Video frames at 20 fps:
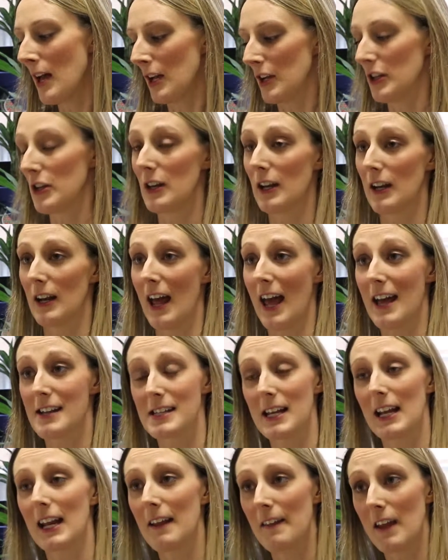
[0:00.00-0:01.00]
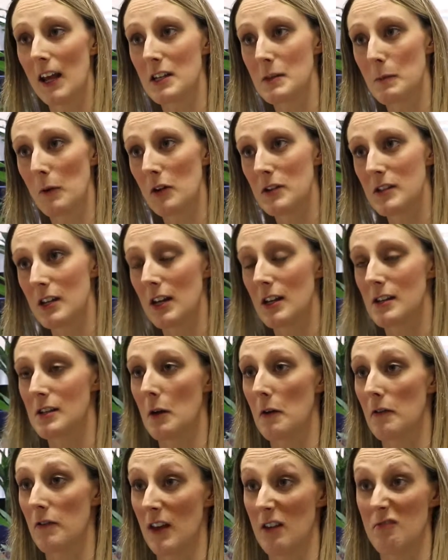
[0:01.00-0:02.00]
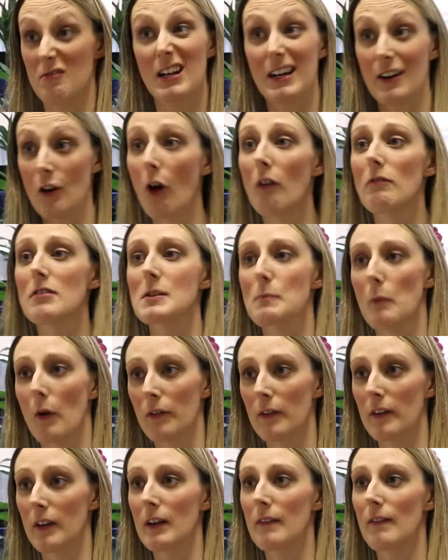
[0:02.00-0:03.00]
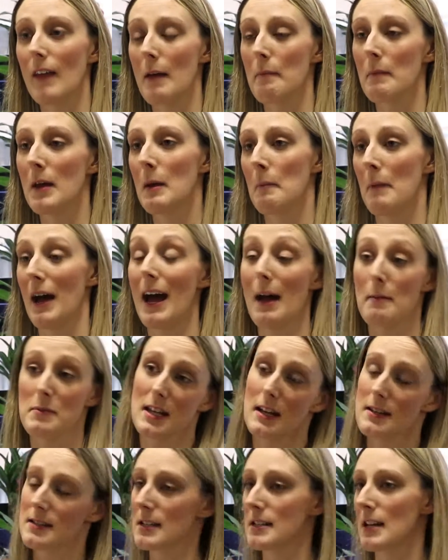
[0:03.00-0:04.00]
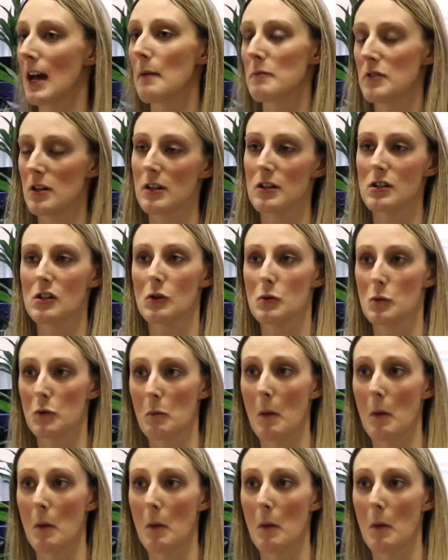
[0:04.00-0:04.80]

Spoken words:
You can escalate the antibiotics, so if they're really not responding, then perhaps that's the time to discuss with